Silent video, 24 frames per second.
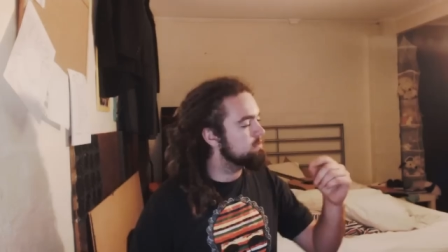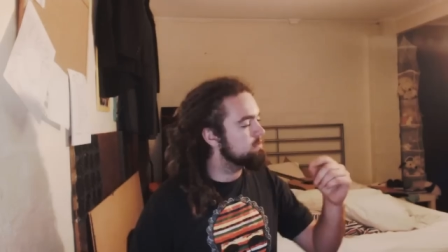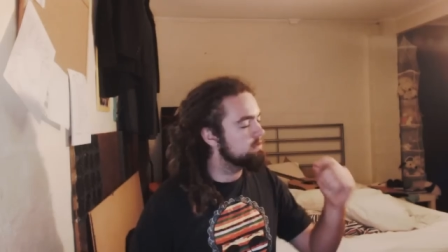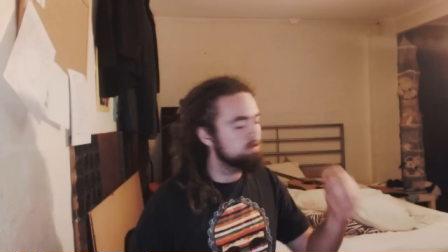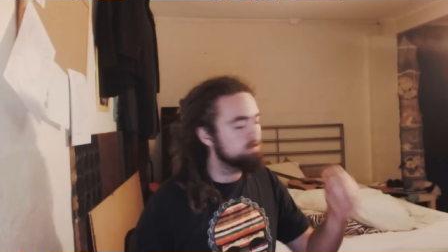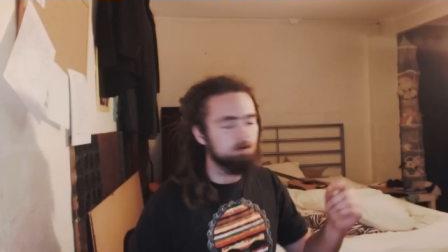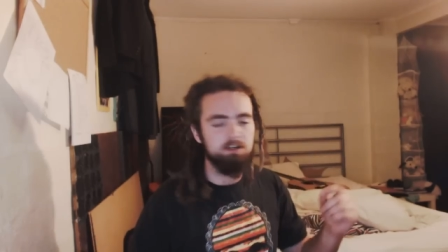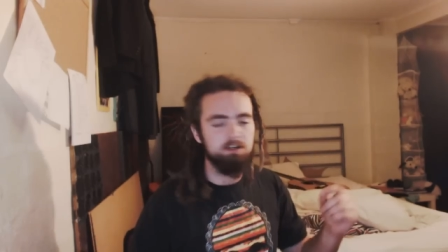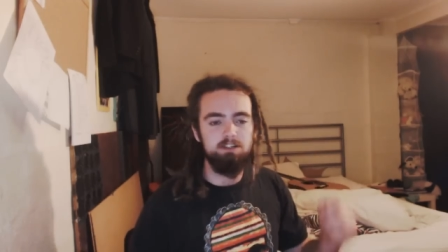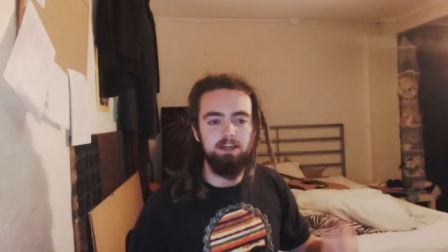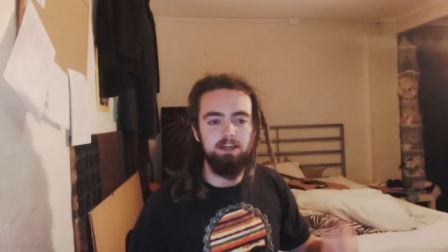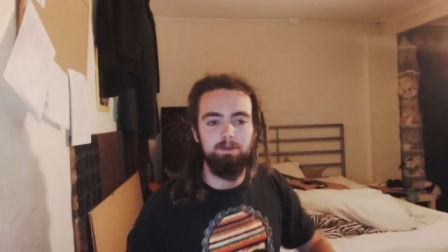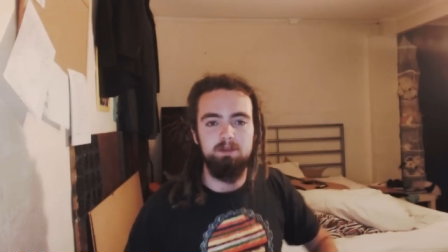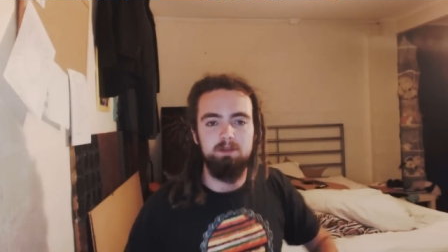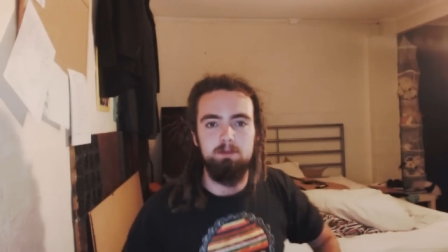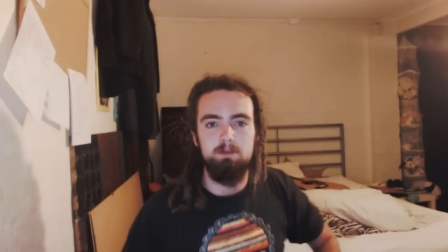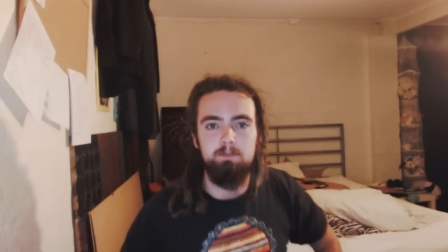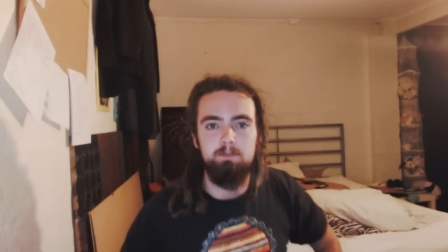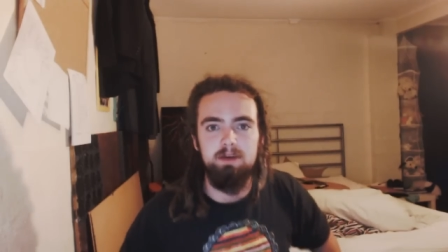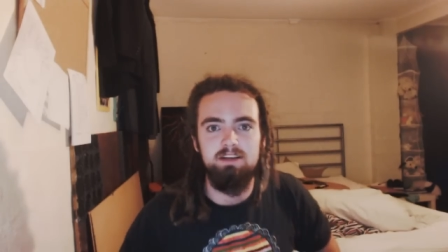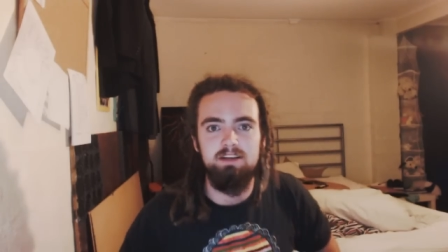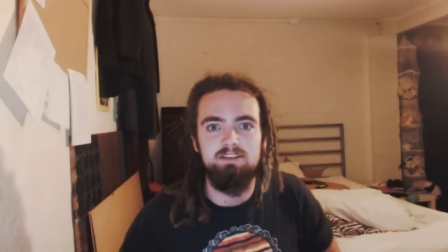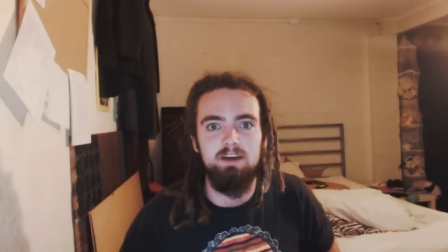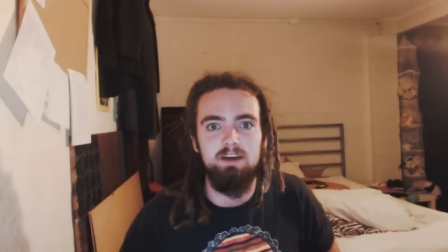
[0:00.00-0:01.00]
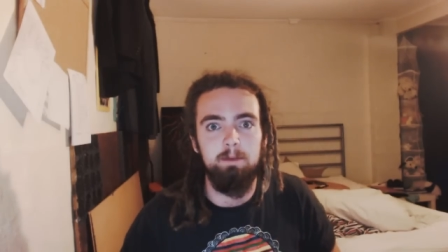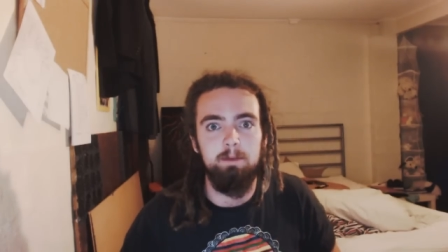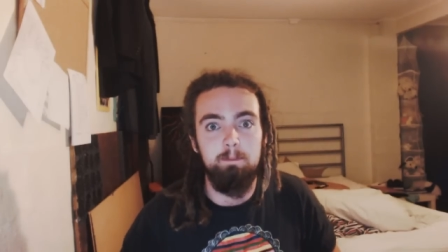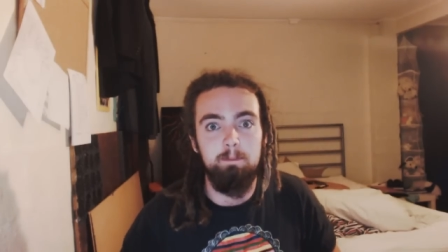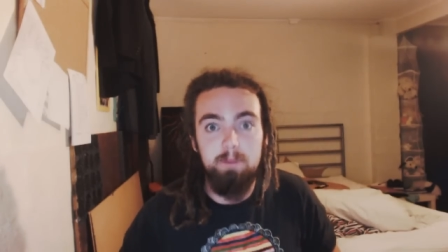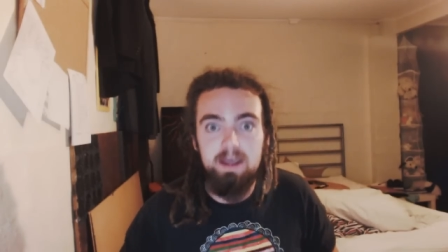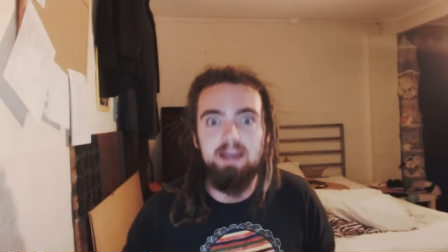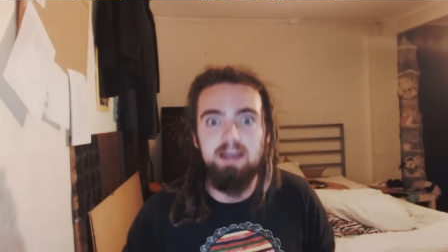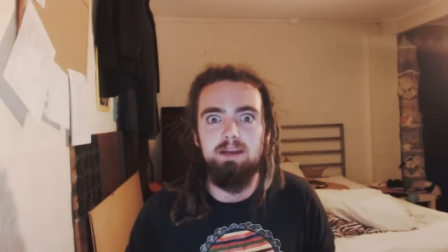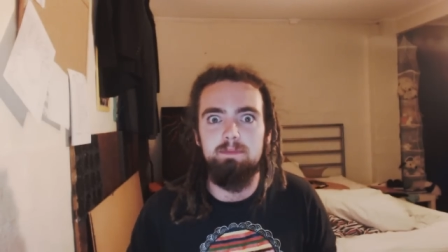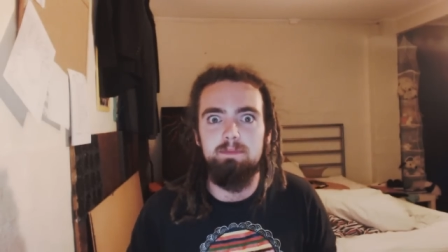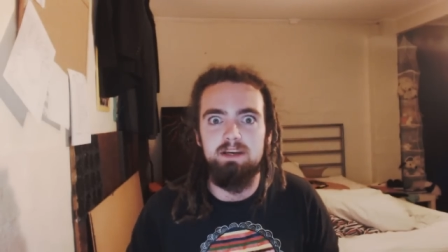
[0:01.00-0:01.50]
God damn it, the best
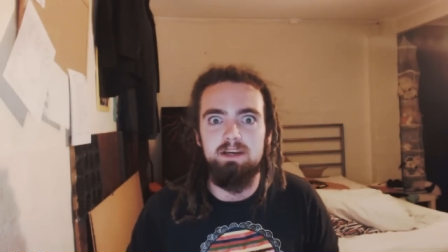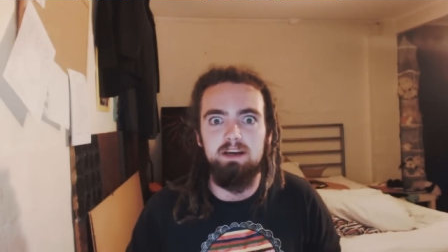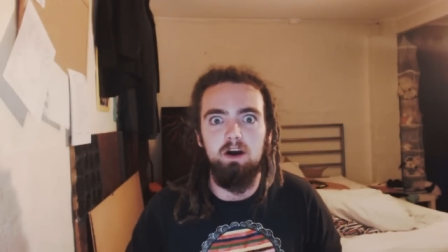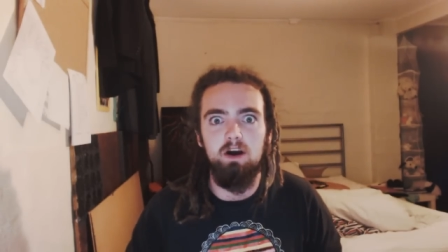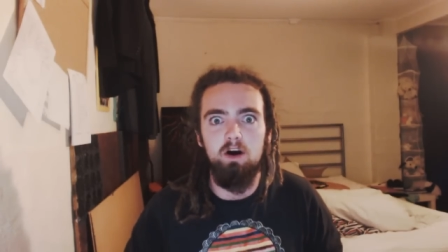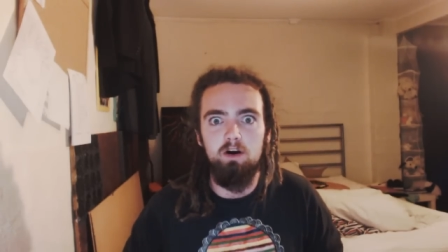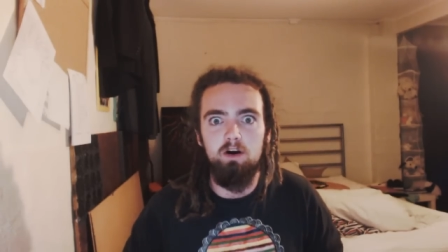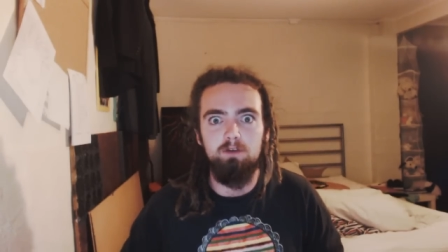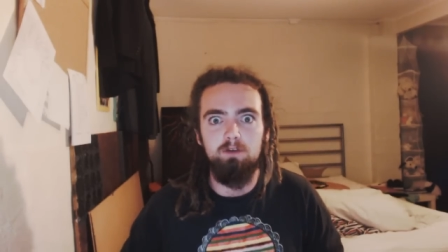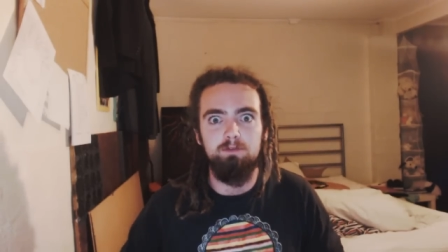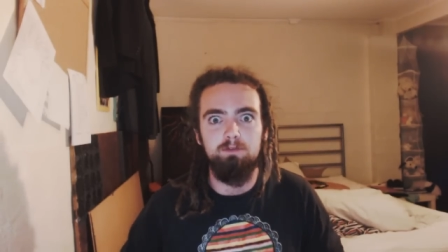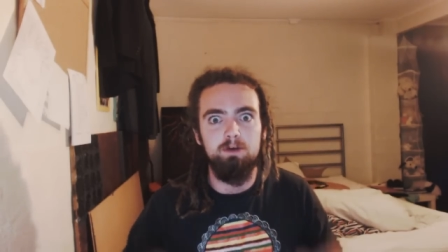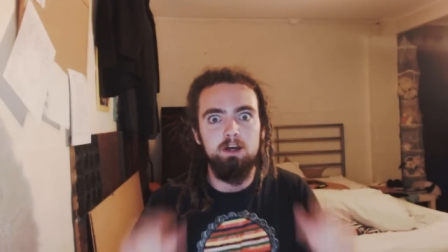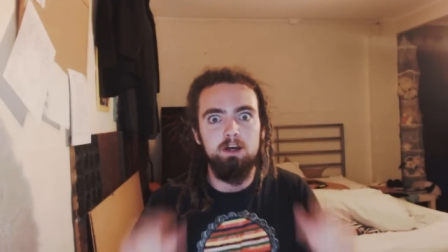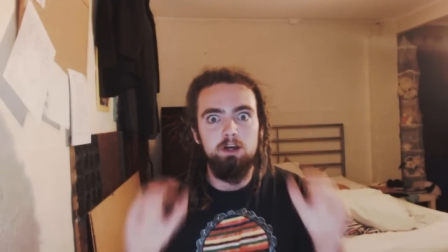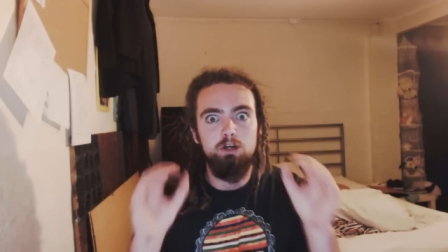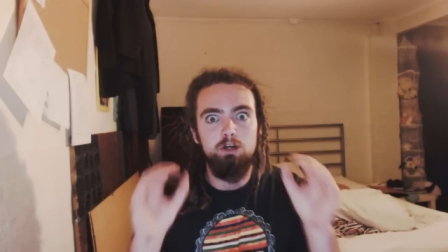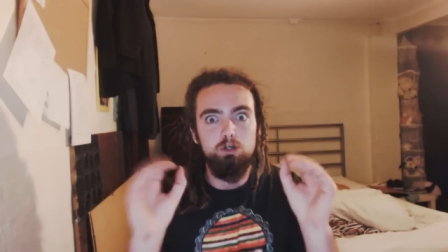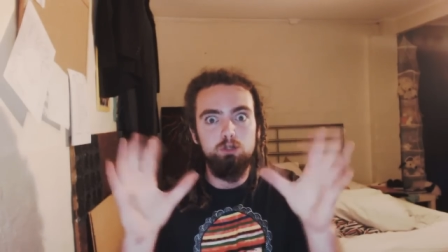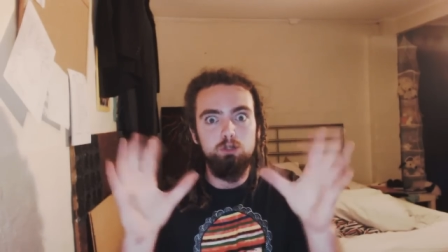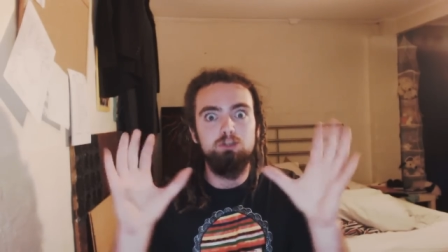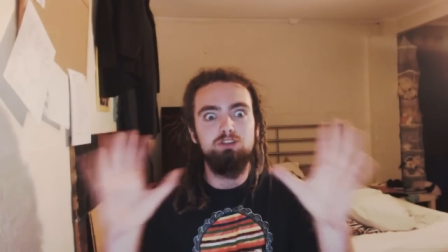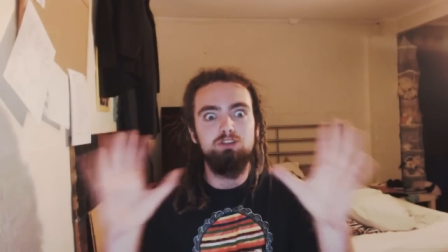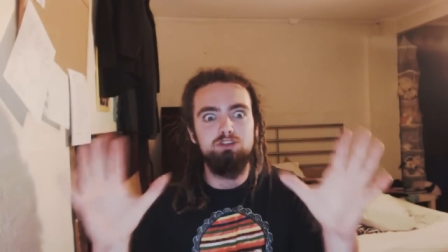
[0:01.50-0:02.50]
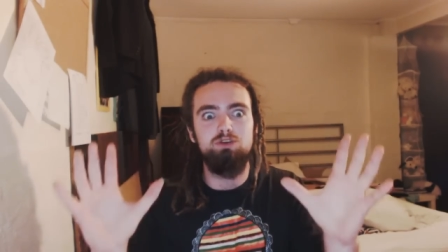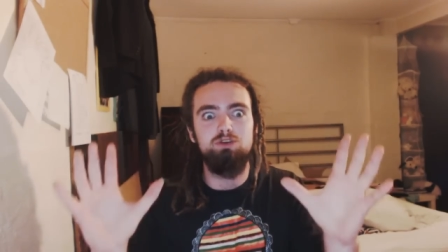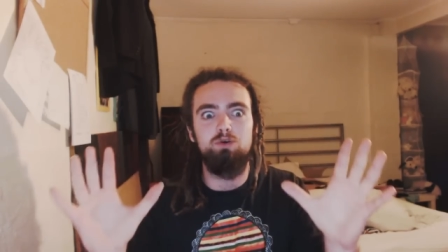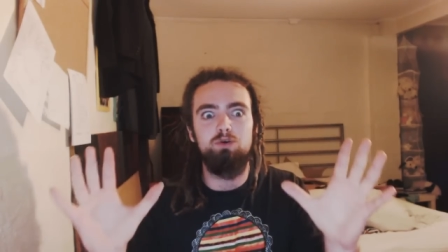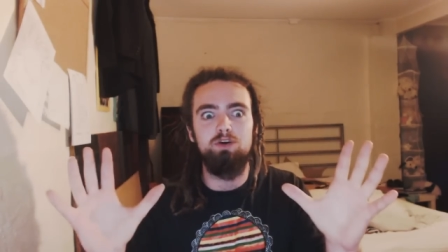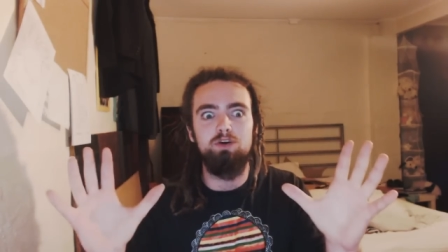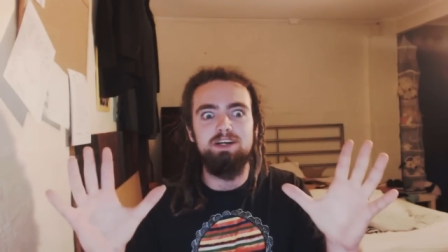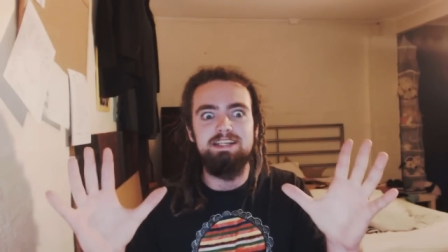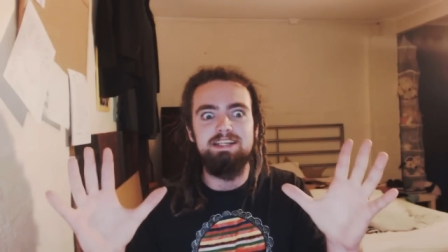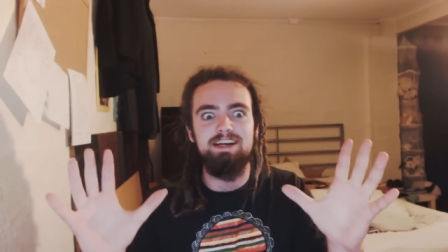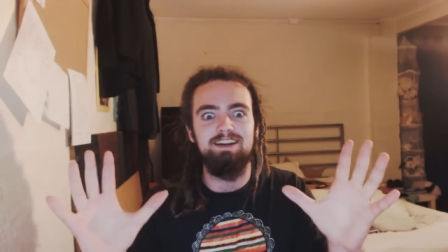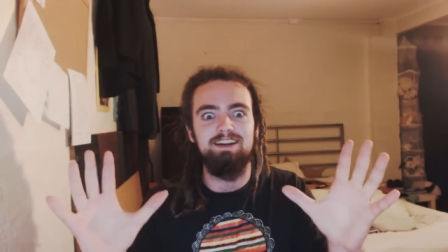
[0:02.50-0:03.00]
epitome of good
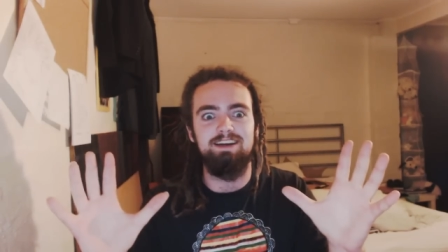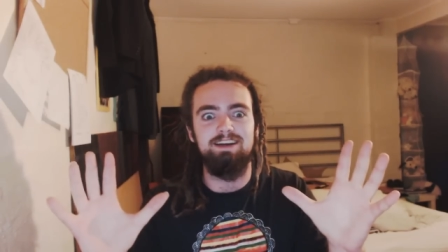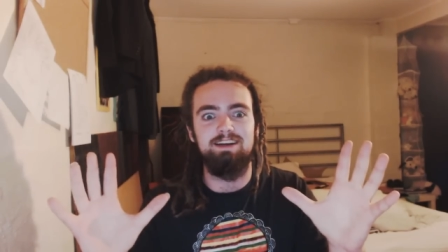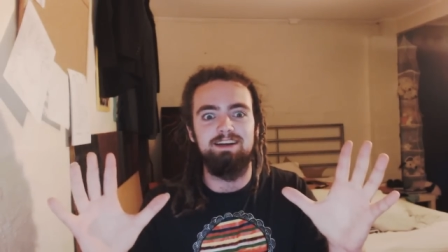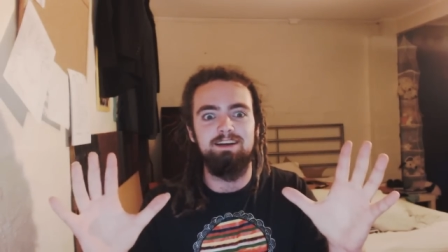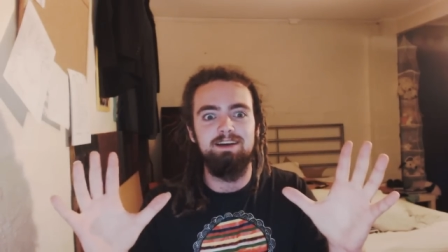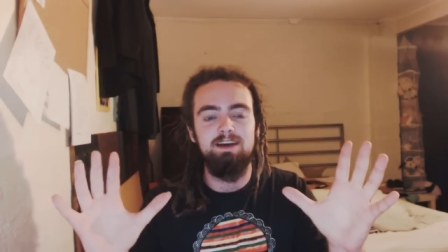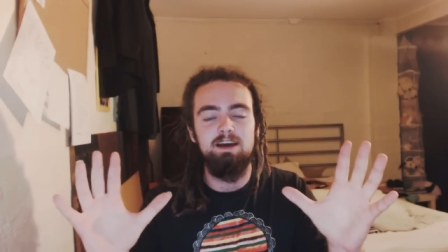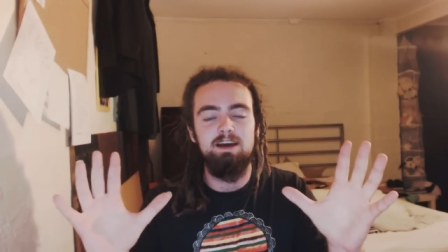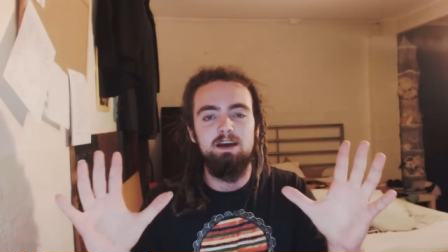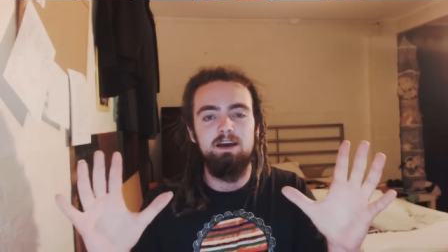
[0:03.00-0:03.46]
storytelling.